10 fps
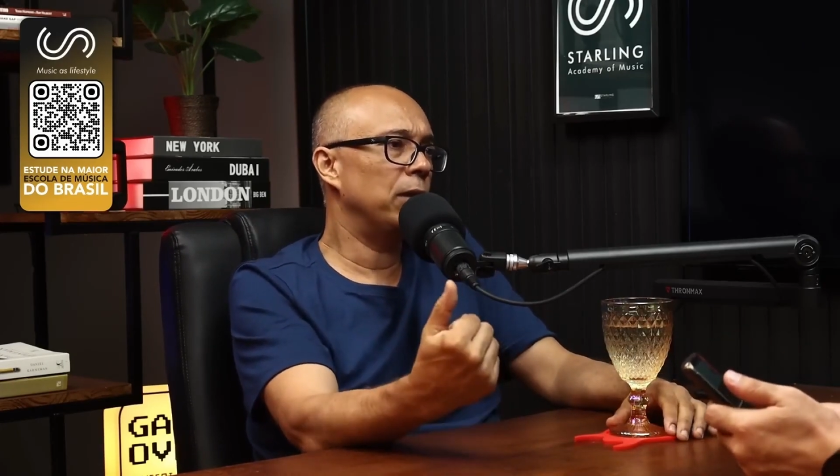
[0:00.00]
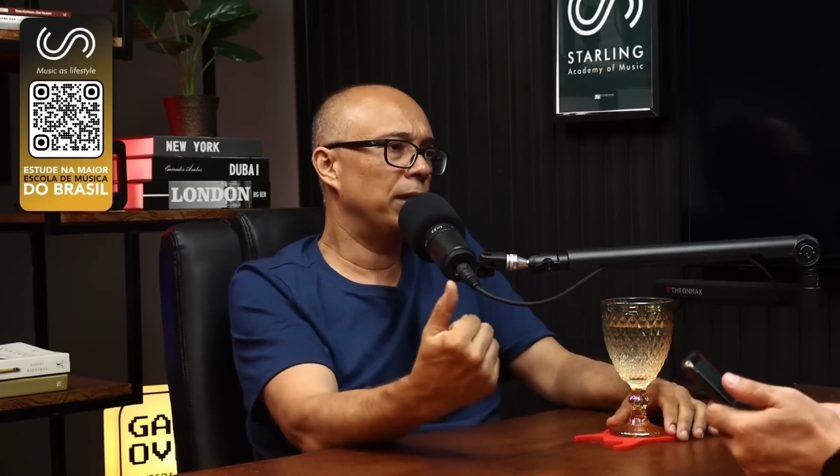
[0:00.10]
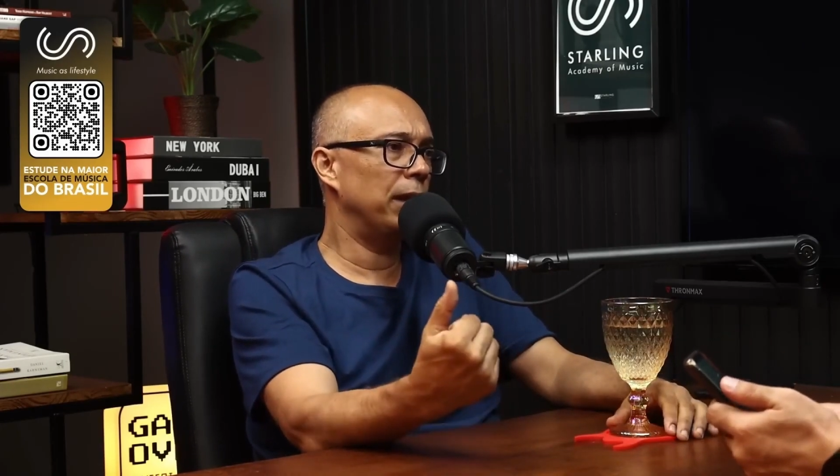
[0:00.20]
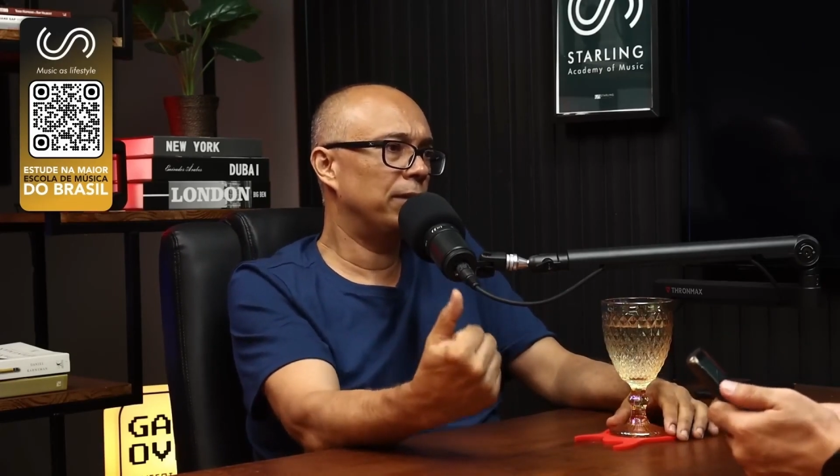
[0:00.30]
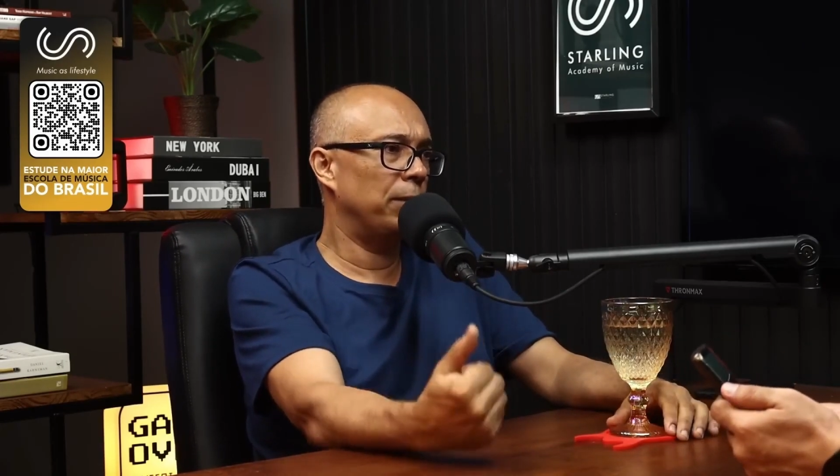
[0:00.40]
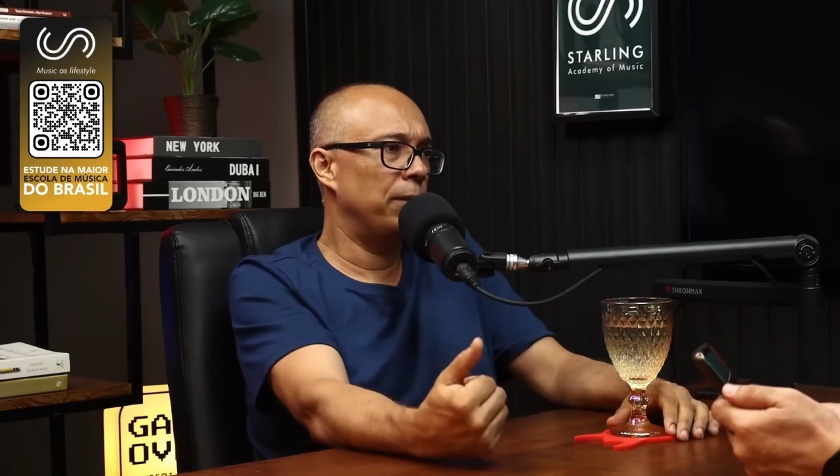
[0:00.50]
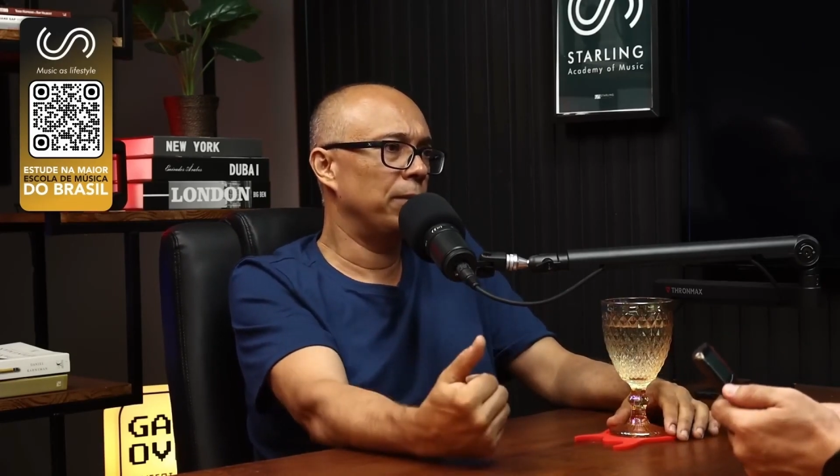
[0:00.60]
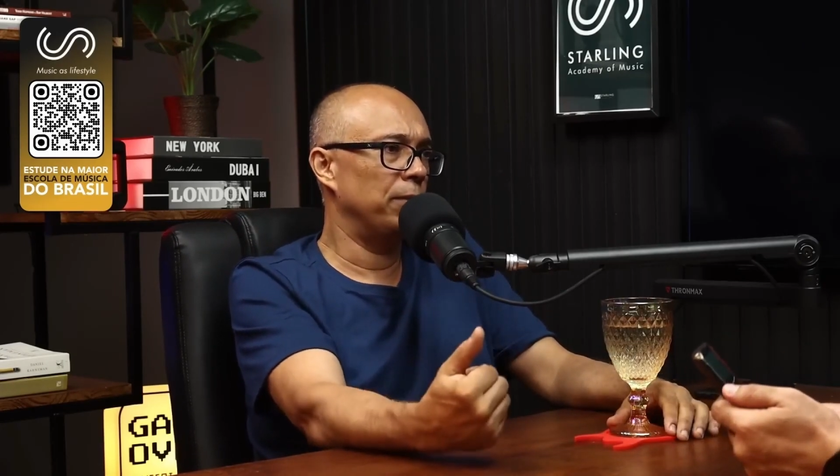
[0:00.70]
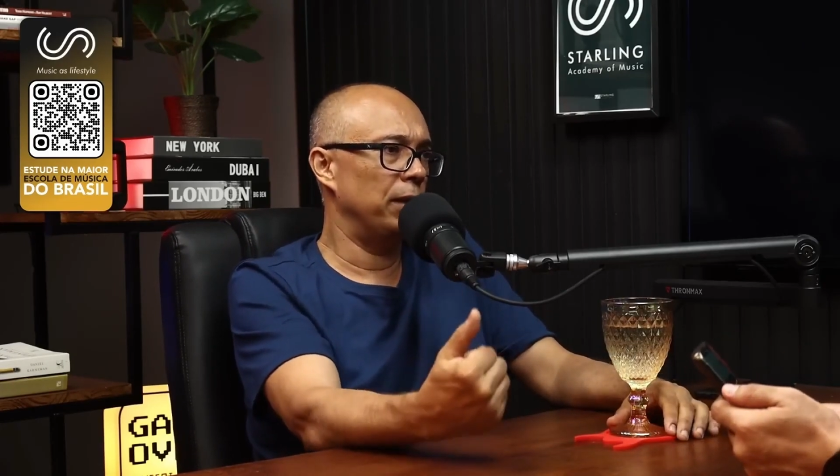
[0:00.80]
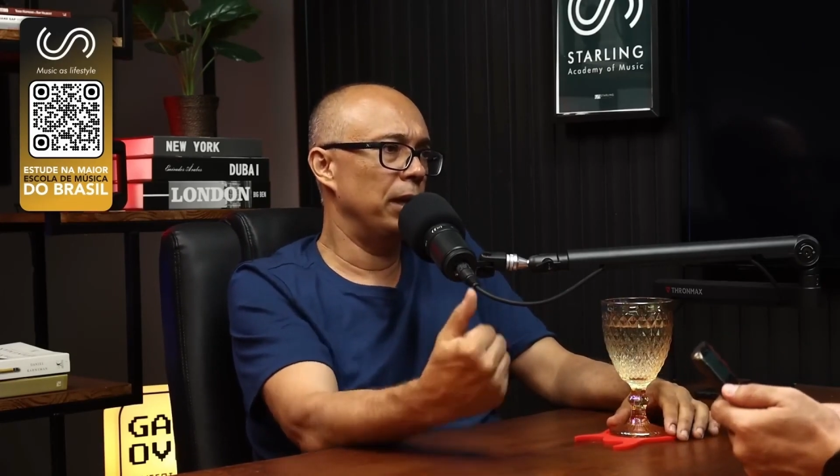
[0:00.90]
that
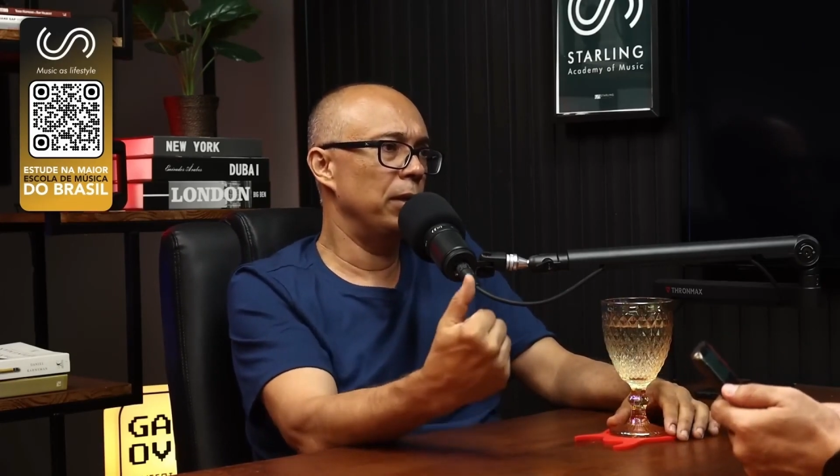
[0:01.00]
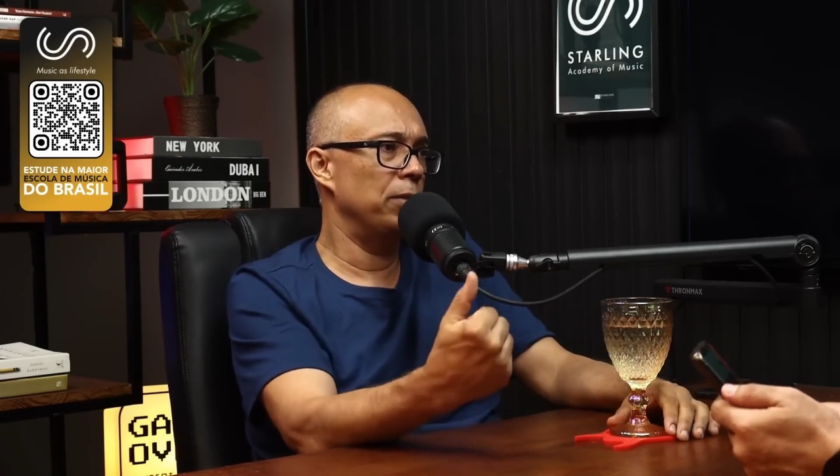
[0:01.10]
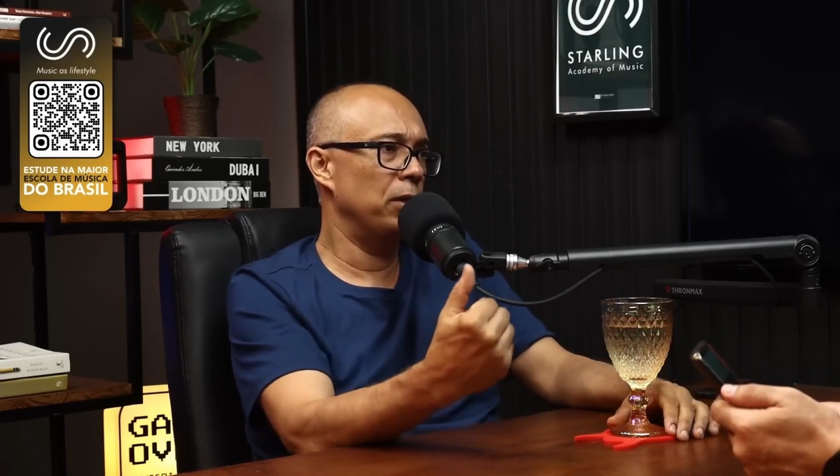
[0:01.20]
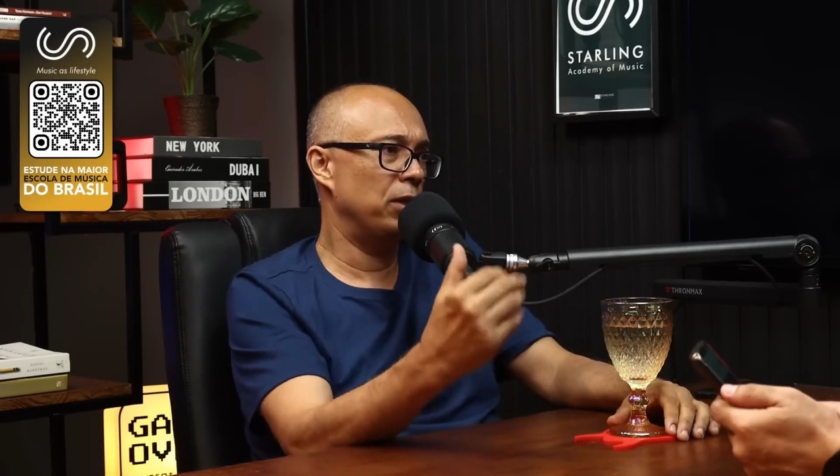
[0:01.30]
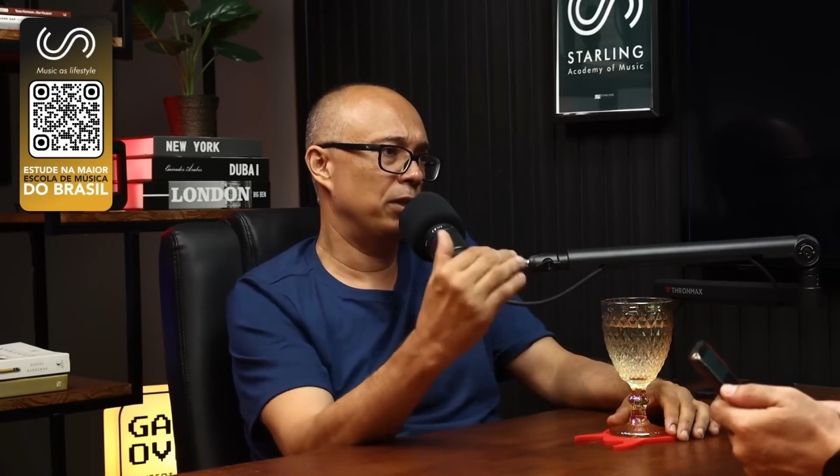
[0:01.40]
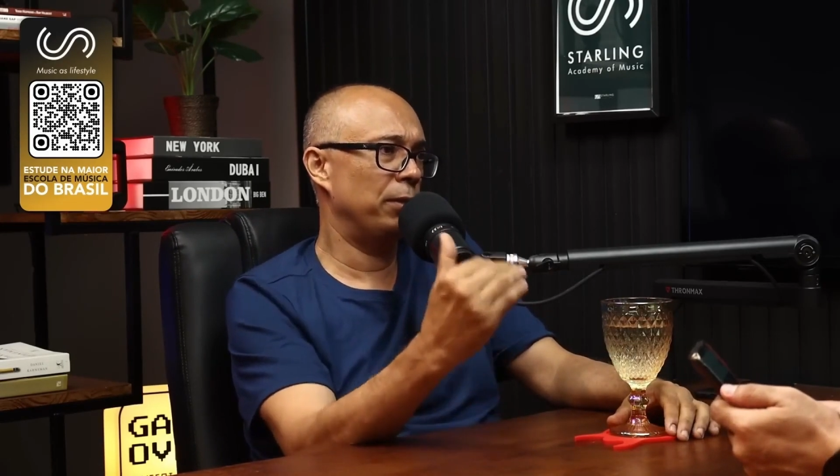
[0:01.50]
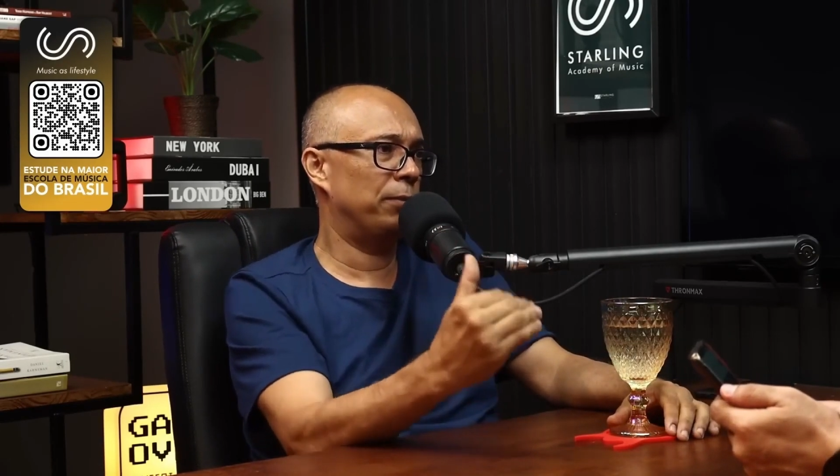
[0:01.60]
delivers